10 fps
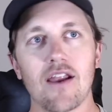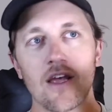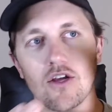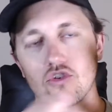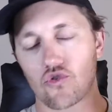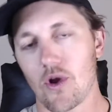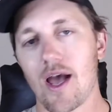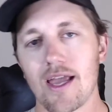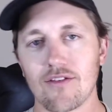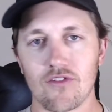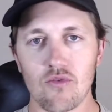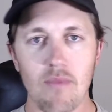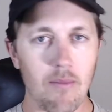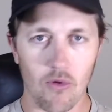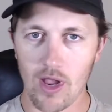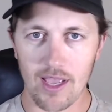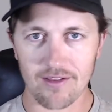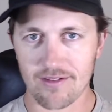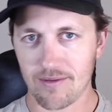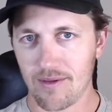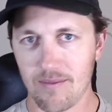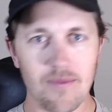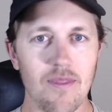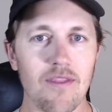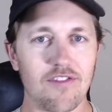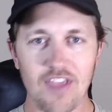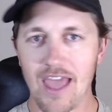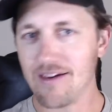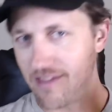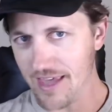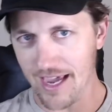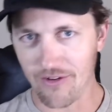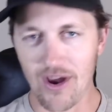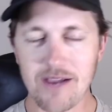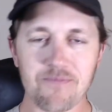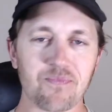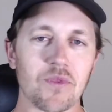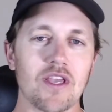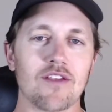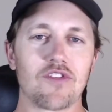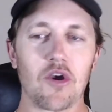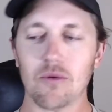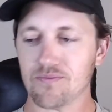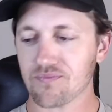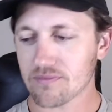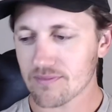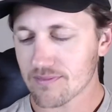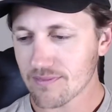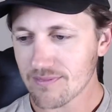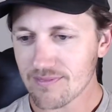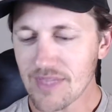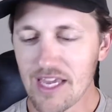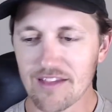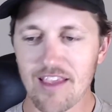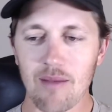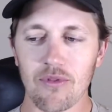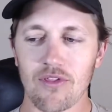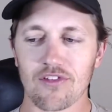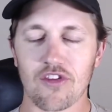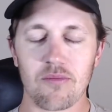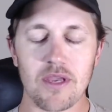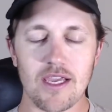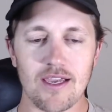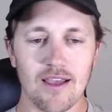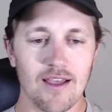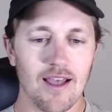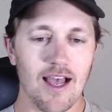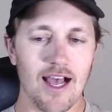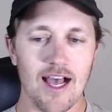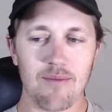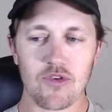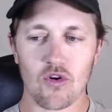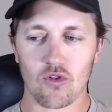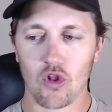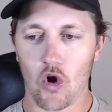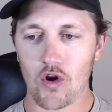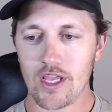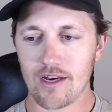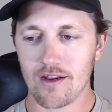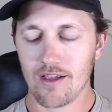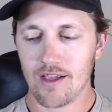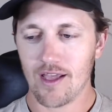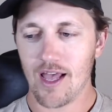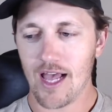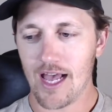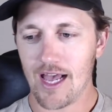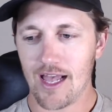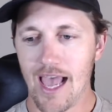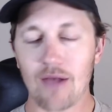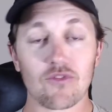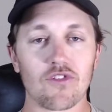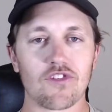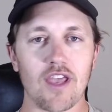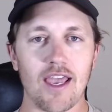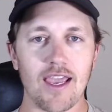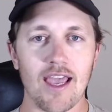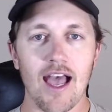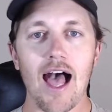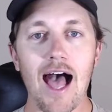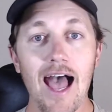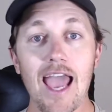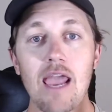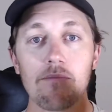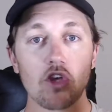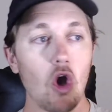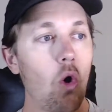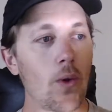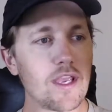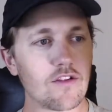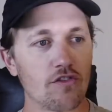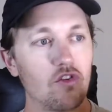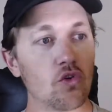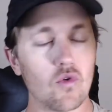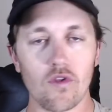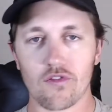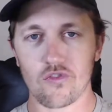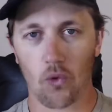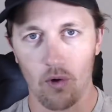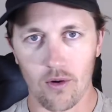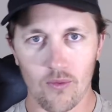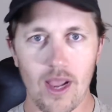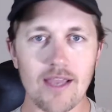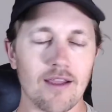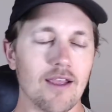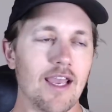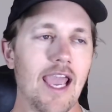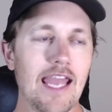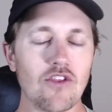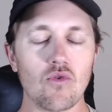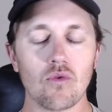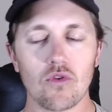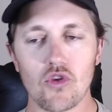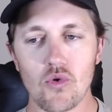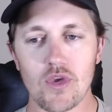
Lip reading: tried to memorize said thing, right? So an example of this could be you're learning how to say I am going to the store, right? And you